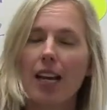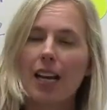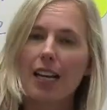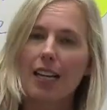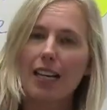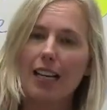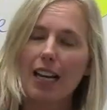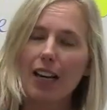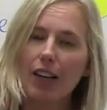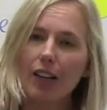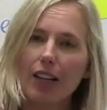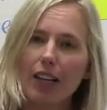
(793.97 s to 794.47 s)

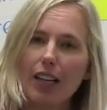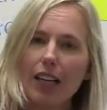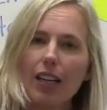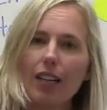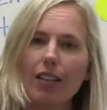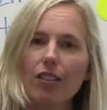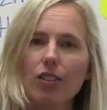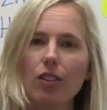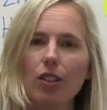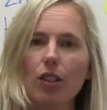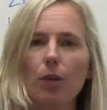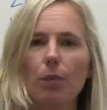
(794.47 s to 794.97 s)
Now
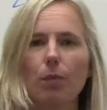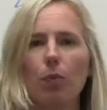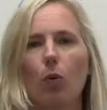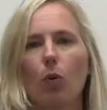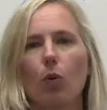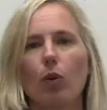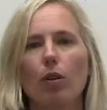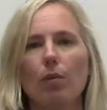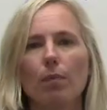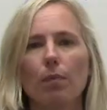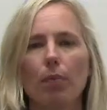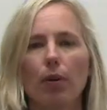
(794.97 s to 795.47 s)
here's the
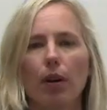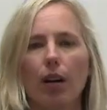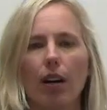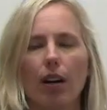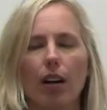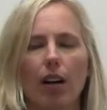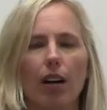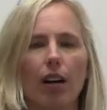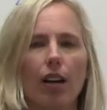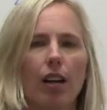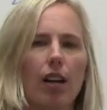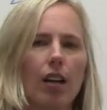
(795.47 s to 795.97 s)
important
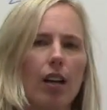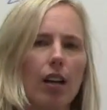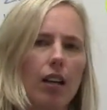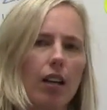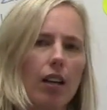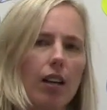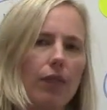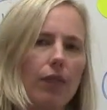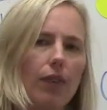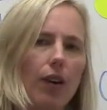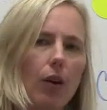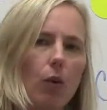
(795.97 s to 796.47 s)
part.
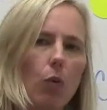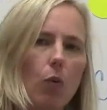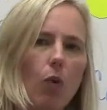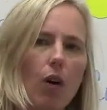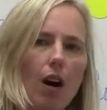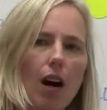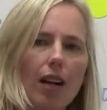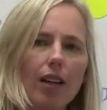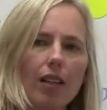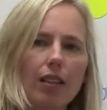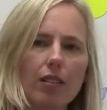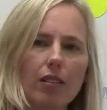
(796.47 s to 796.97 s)
If I
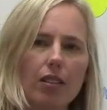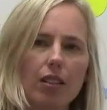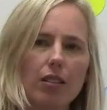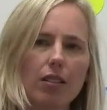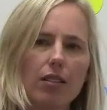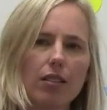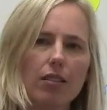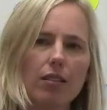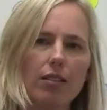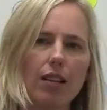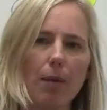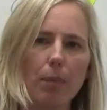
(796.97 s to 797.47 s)
wanted to
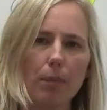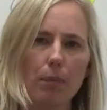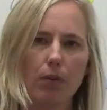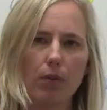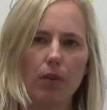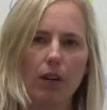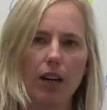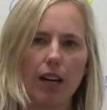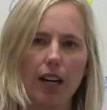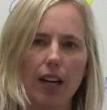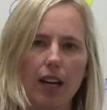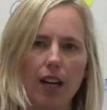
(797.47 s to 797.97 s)

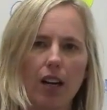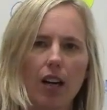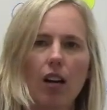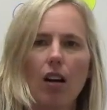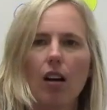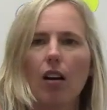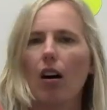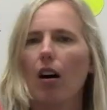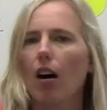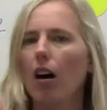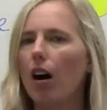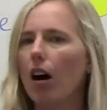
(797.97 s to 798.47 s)
separate
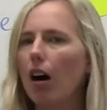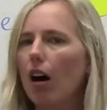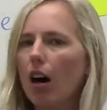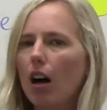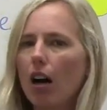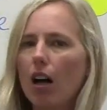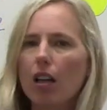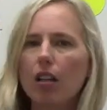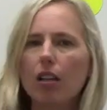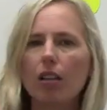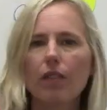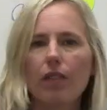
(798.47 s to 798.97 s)

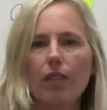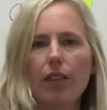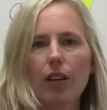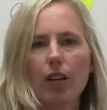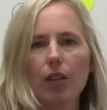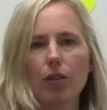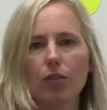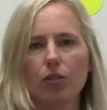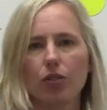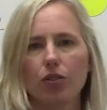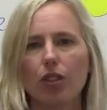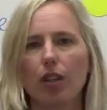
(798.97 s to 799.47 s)
all of
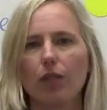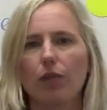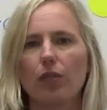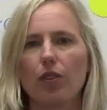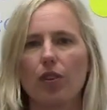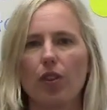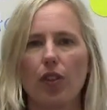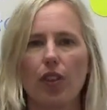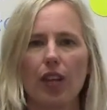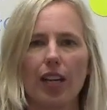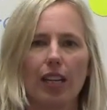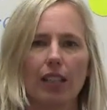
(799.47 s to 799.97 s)
those
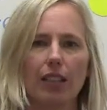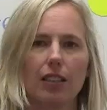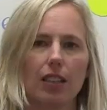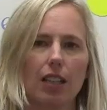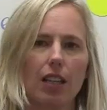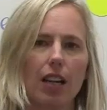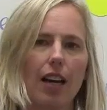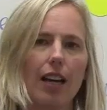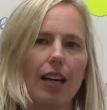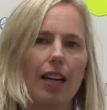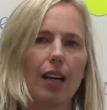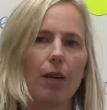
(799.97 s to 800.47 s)
different things that
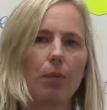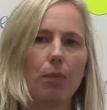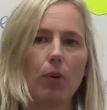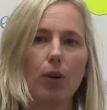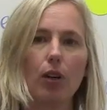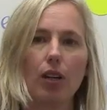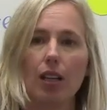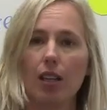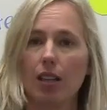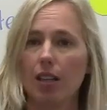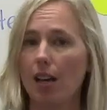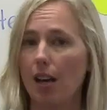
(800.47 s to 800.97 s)
I had
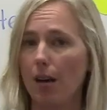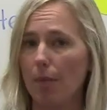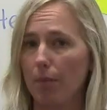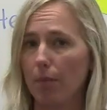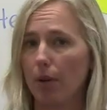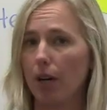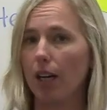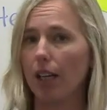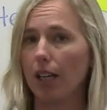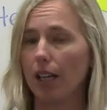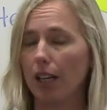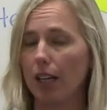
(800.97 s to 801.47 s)
put in that
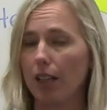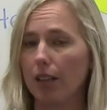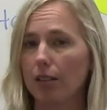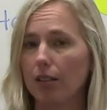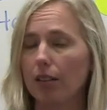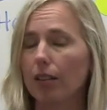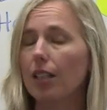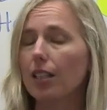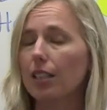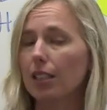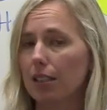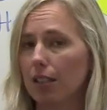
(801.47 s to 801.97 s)
bucket,
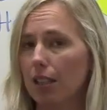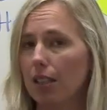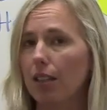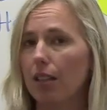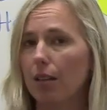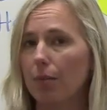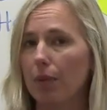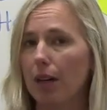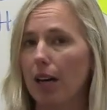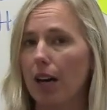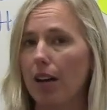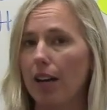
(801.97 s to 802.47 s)
let's think
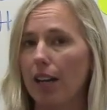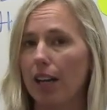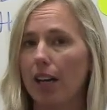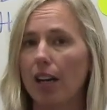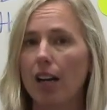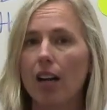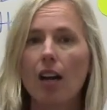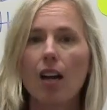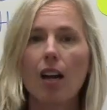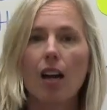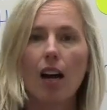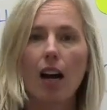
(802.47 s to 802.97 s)
about it.
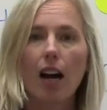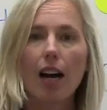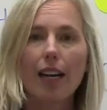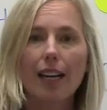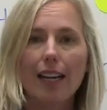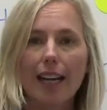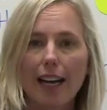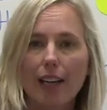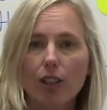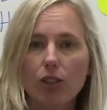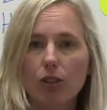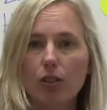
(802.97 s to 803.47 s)
I
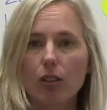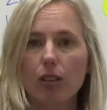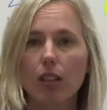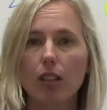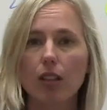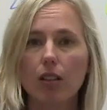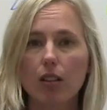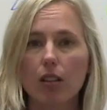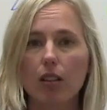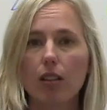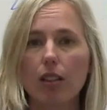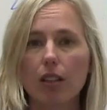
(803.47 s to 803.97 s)
actually
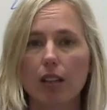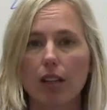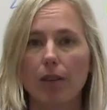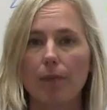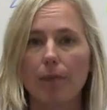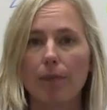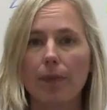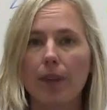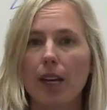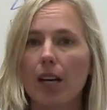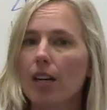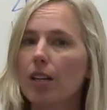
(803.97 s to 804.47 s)
could,
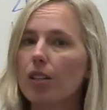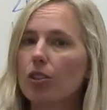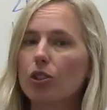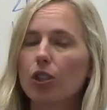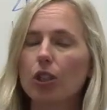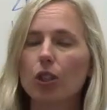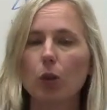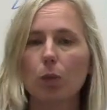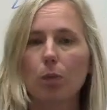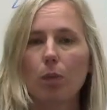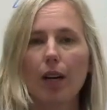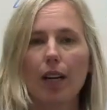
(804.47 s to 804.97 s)

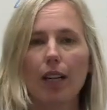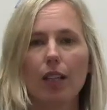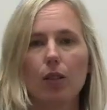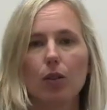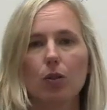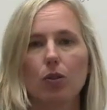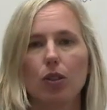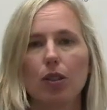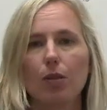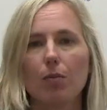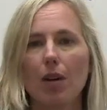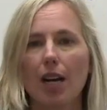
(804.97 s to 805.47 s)
just by
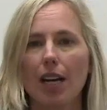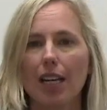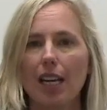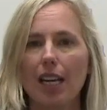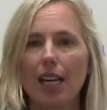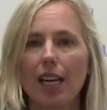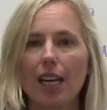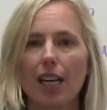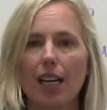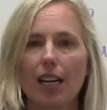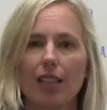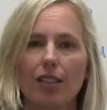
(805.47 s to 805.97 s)
using my
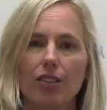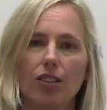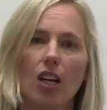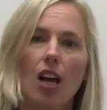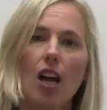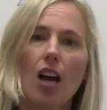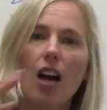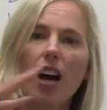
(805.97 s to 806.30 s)
hands.